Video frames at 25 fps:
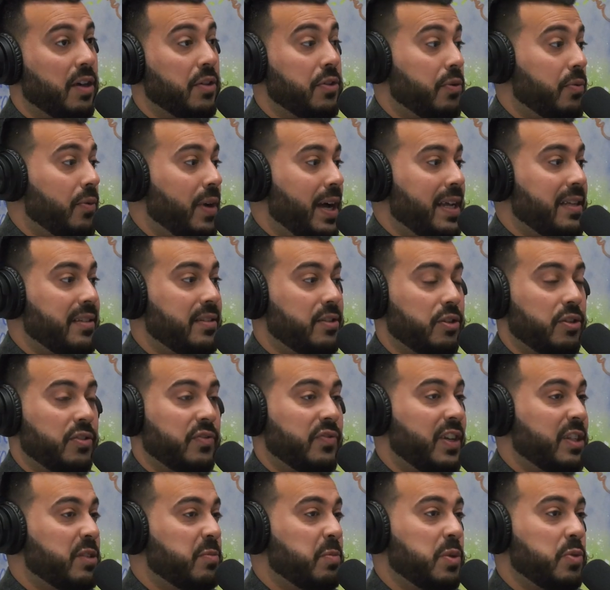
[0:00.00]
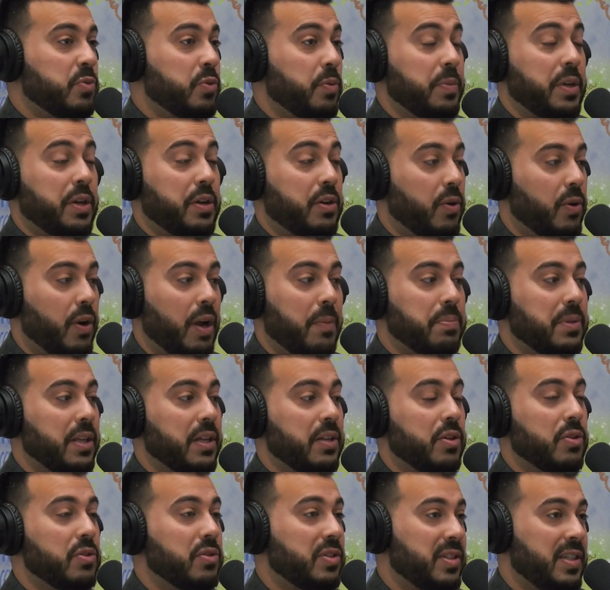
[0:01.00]
Otherwise, your investments will be
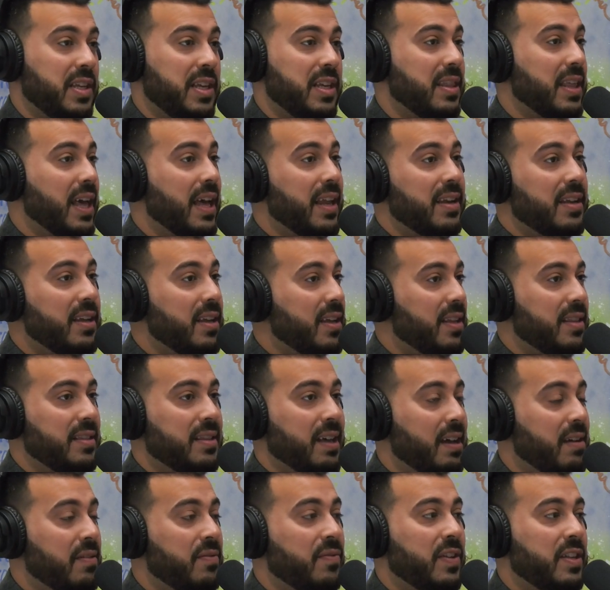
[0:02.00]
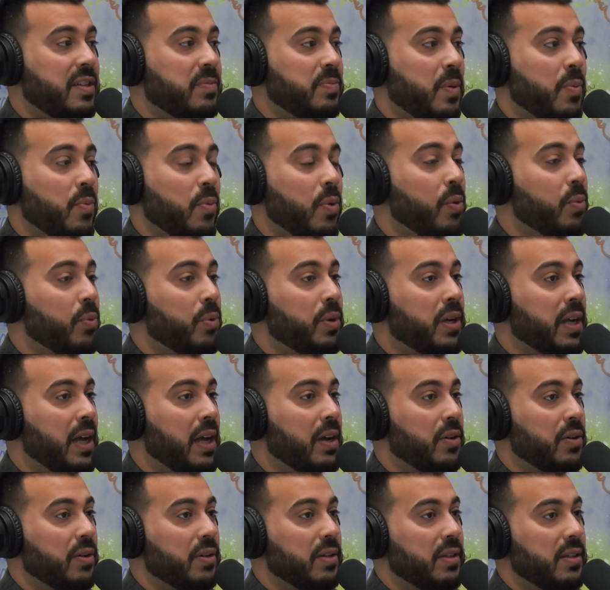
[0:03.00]
corrupted. You'll see that investment won't work
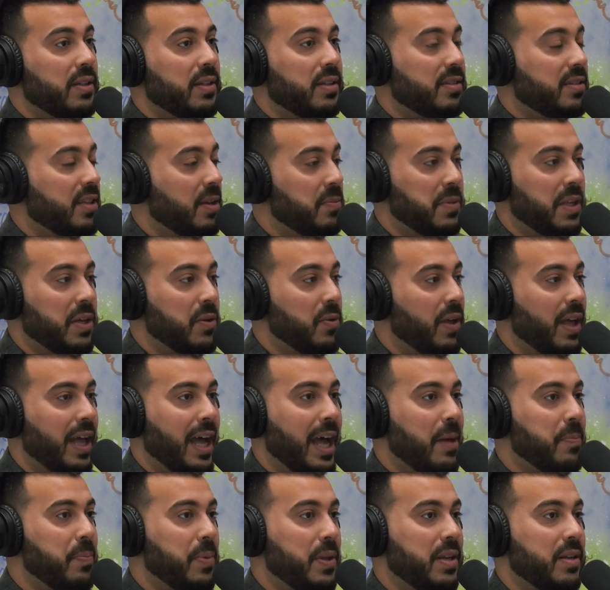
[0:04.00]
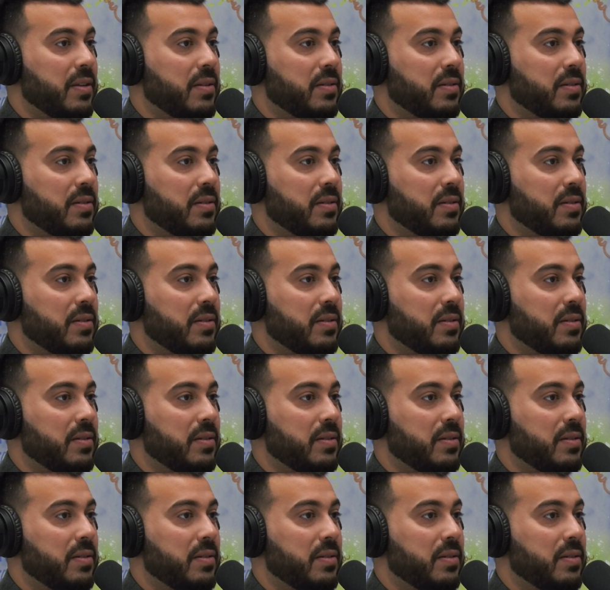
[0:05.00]
out. Something will happen.